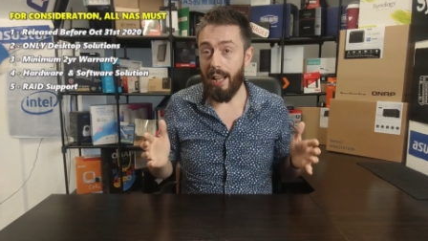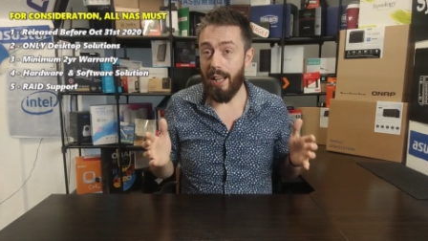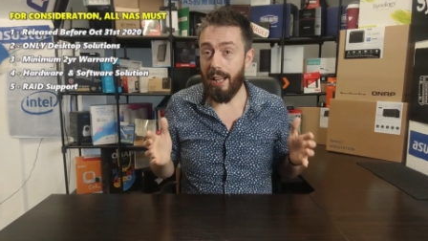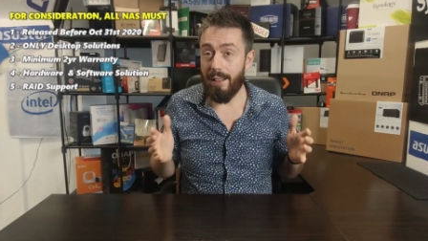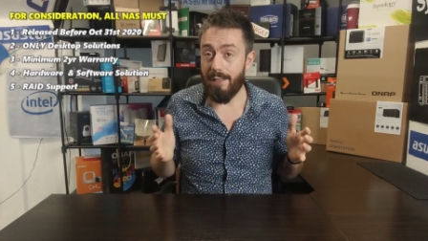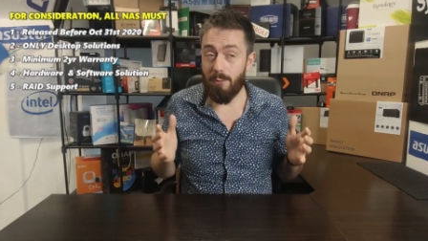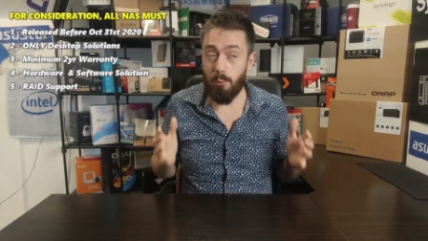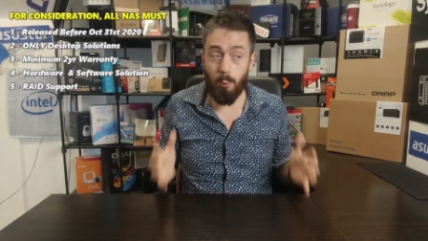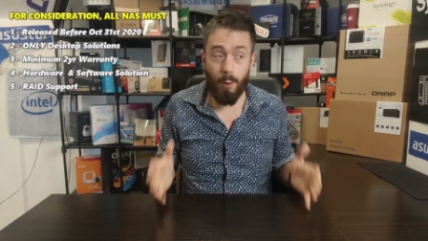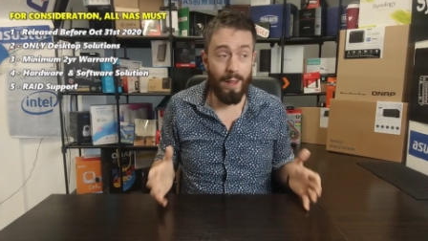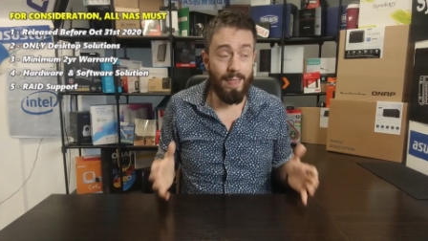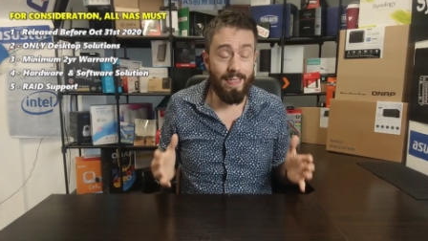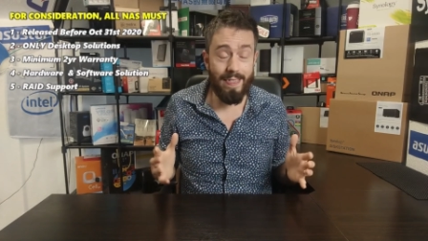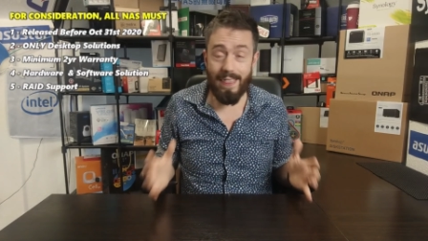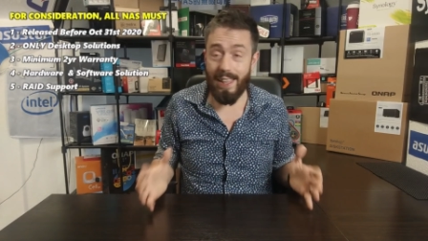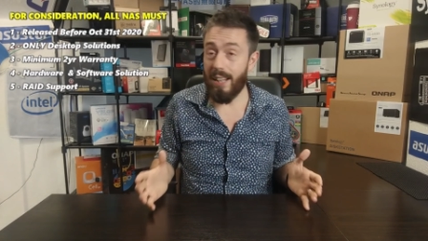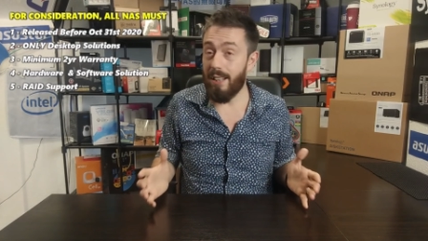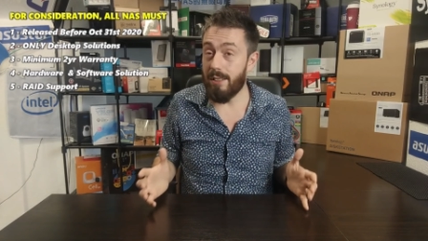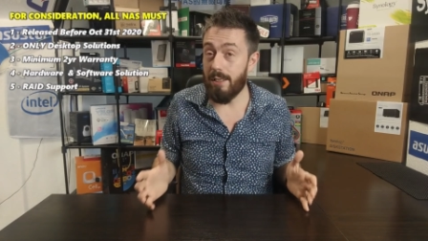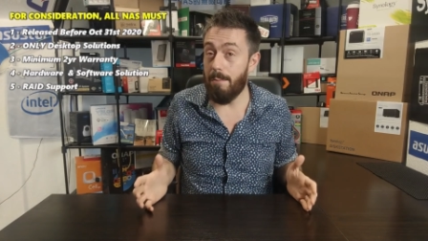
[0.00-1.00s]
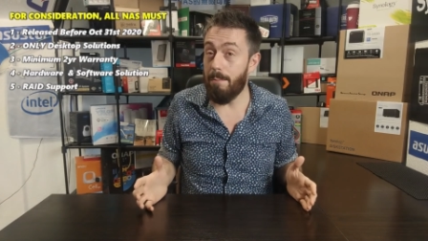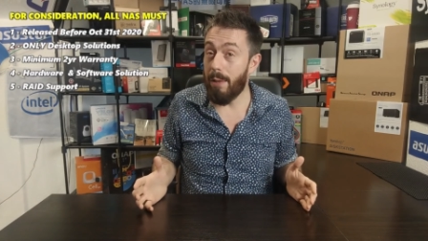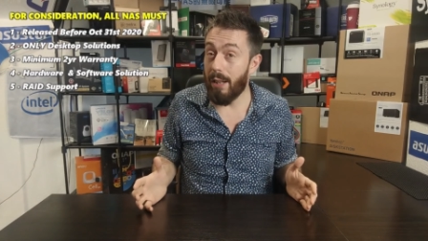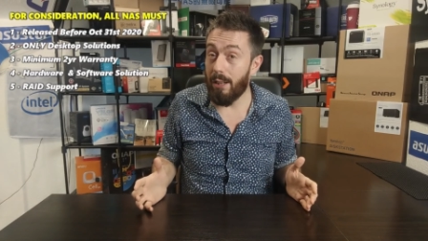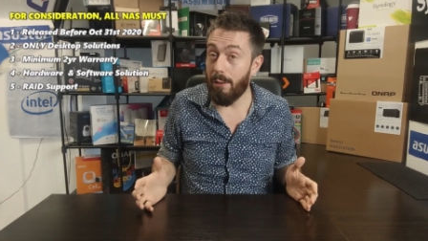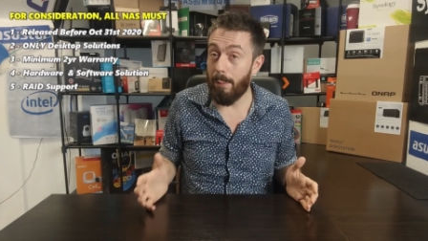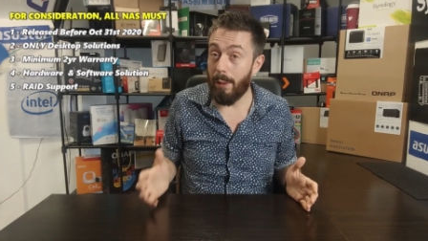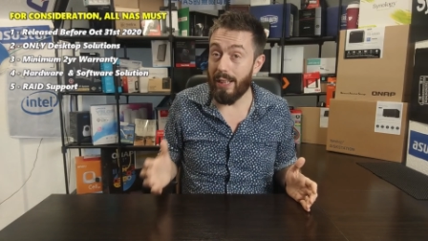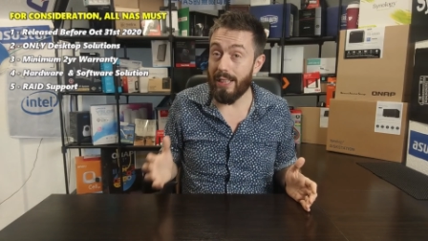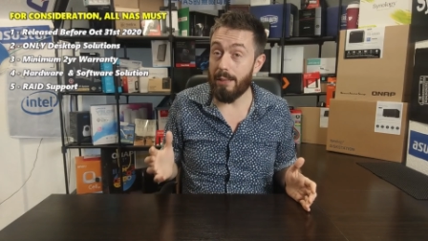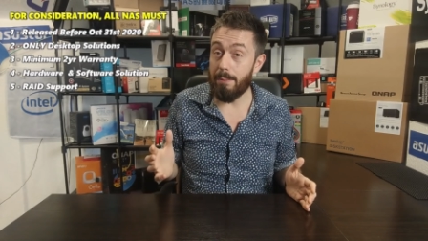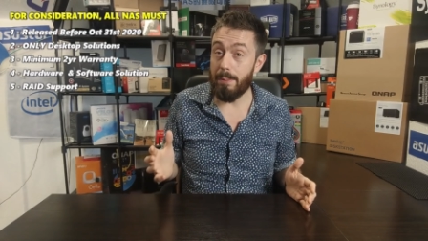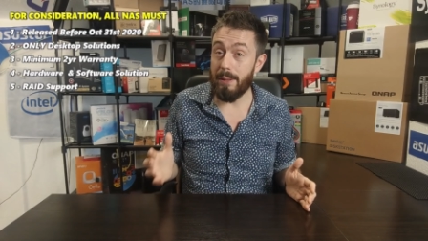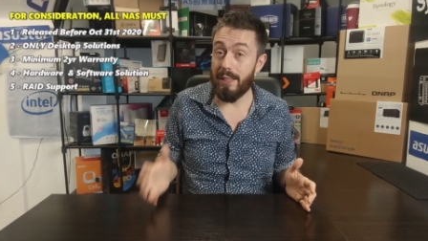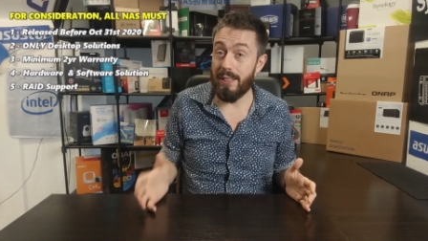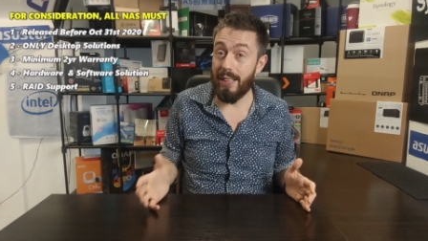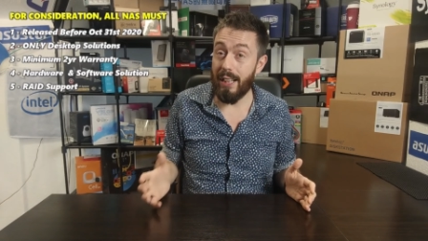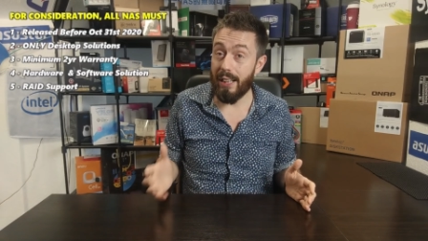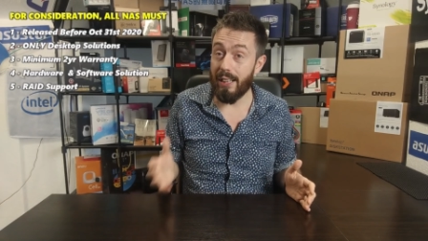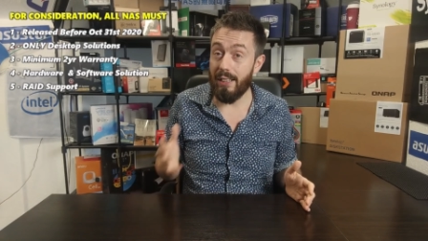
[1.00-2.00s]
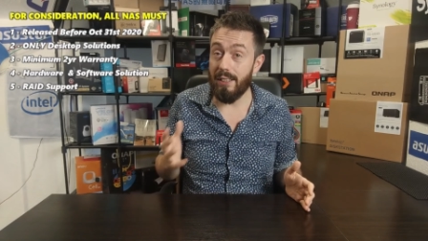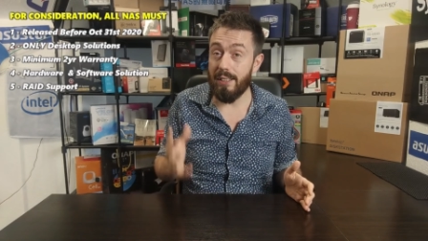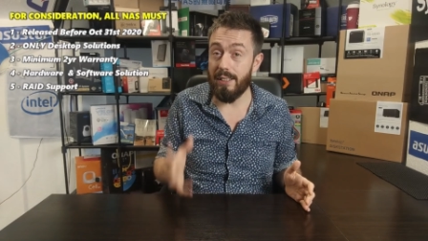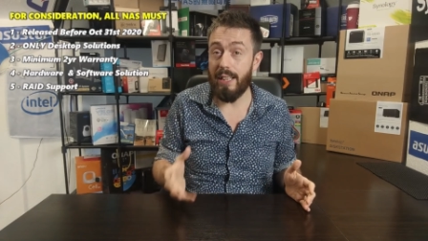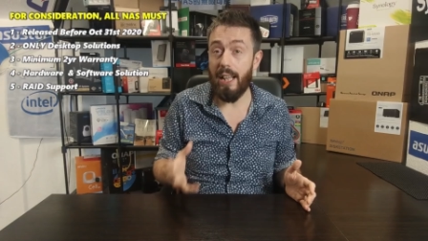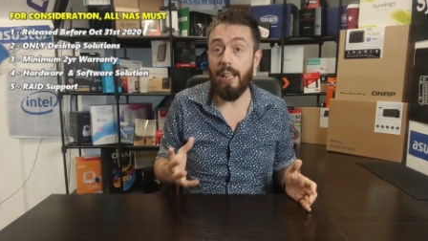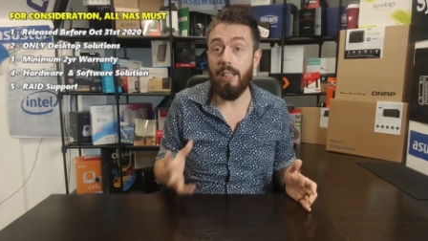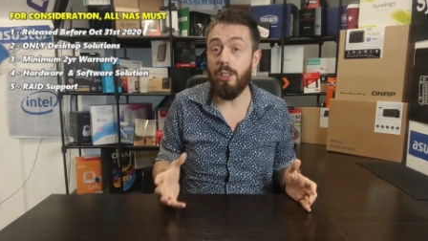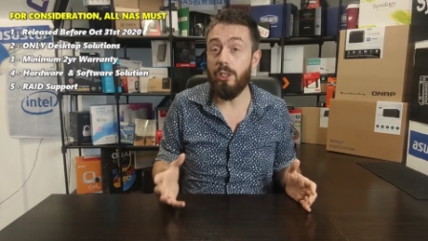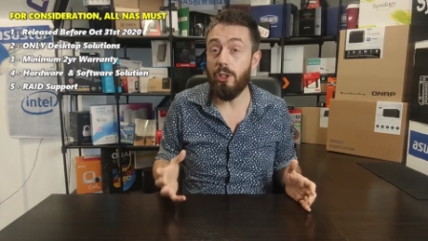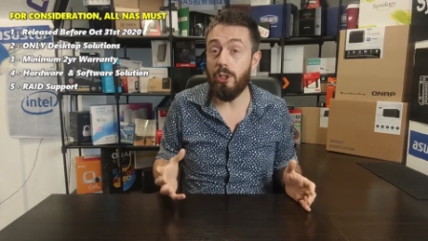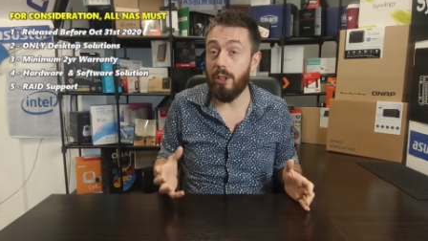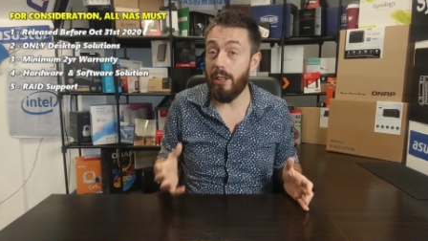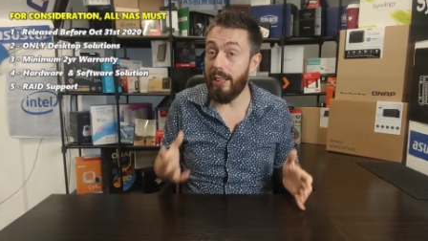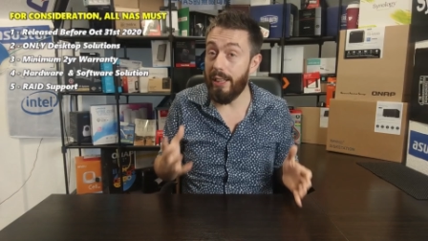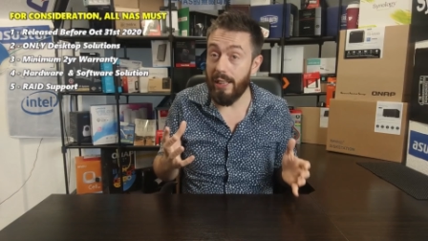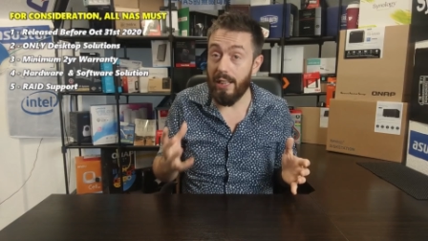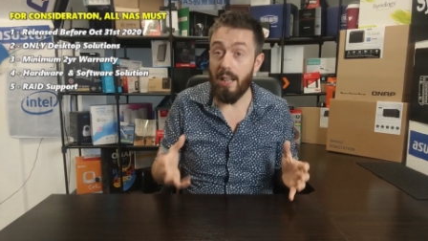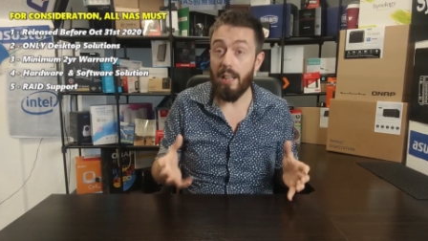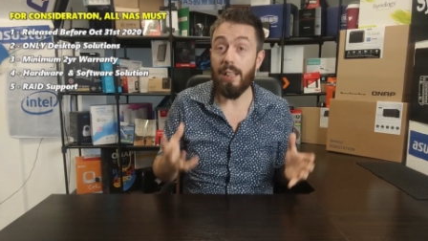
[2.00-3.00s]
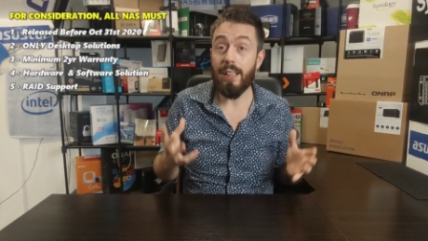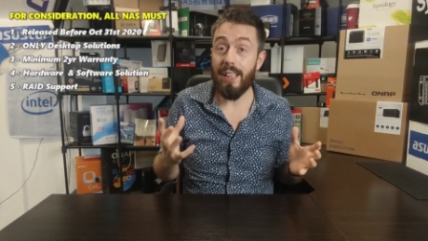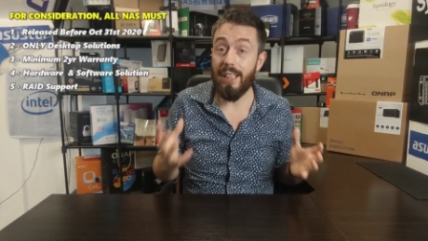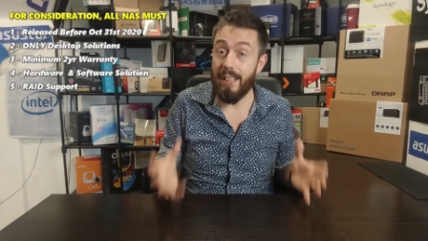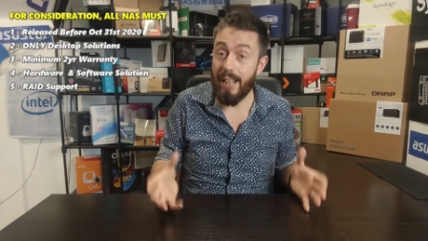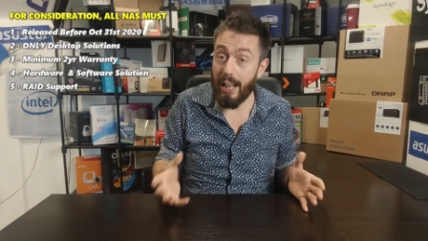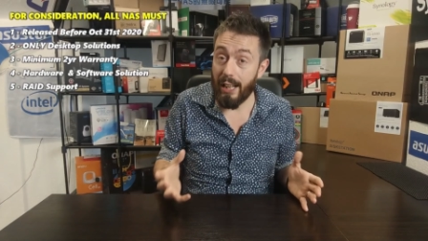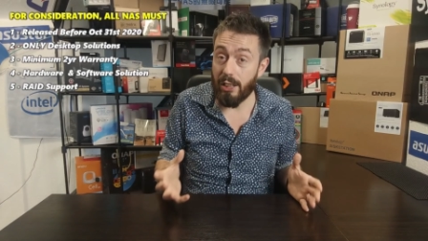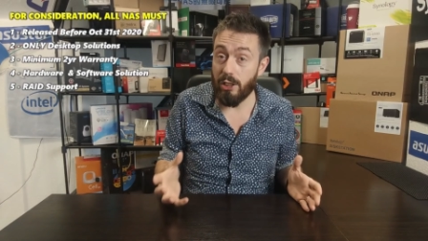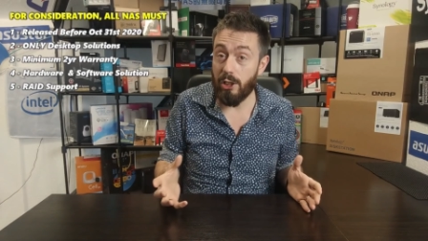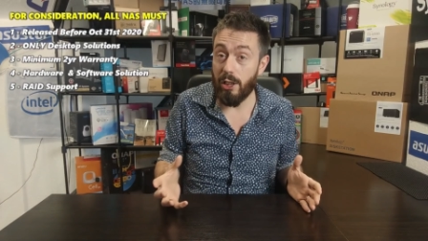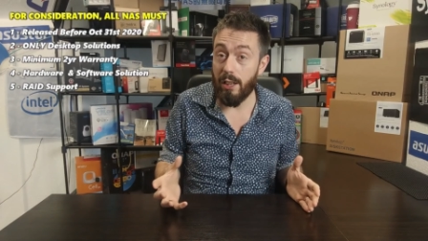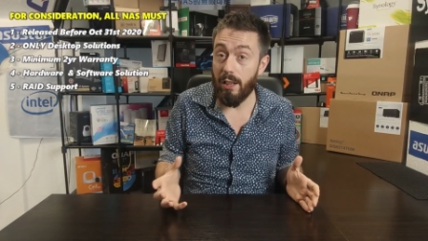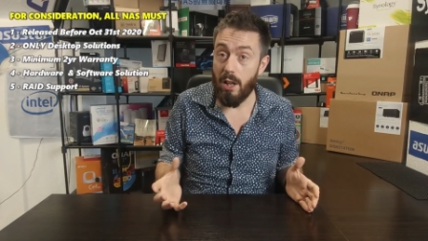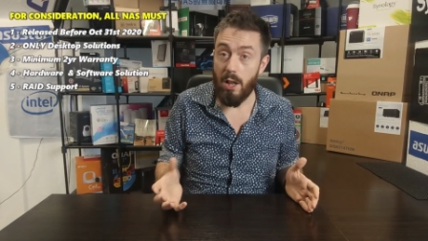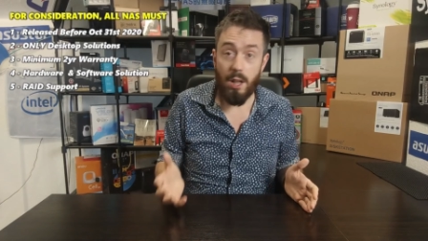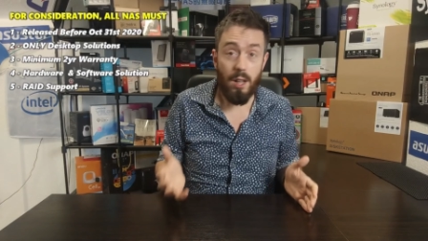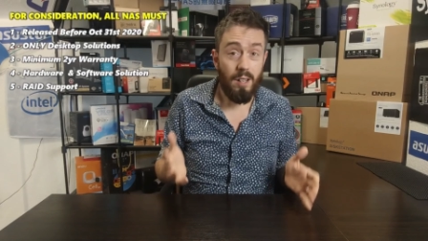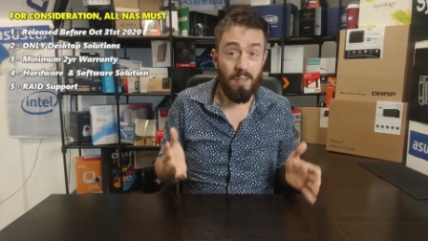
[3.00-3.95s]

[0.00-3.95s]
uh, one thousand megabytes per second ten G connection.